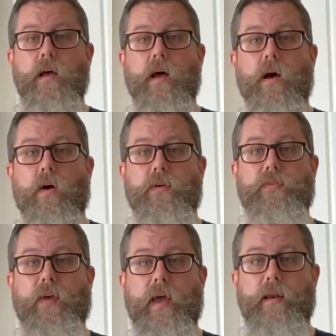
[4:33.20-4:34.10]
all
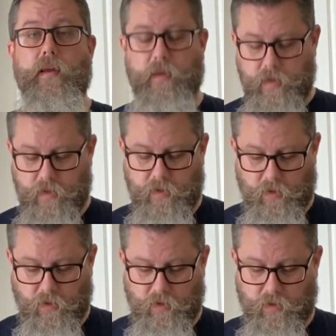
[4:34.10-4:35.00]
set,
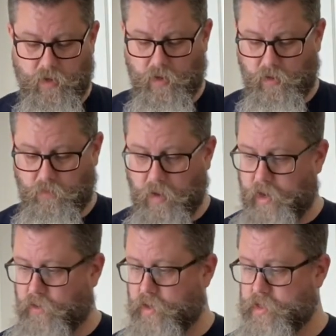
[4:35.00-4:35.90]
our pie
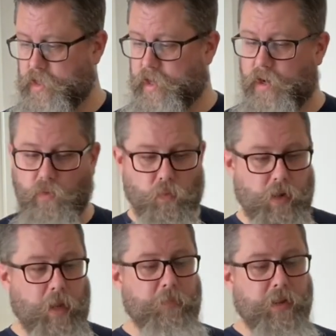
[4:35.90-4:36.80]
crust in there. And
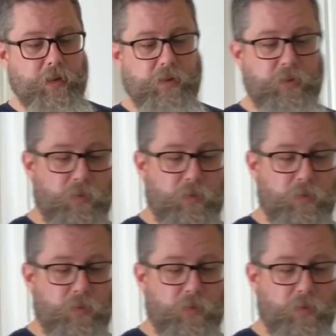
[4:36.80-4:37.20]
what I'm going to do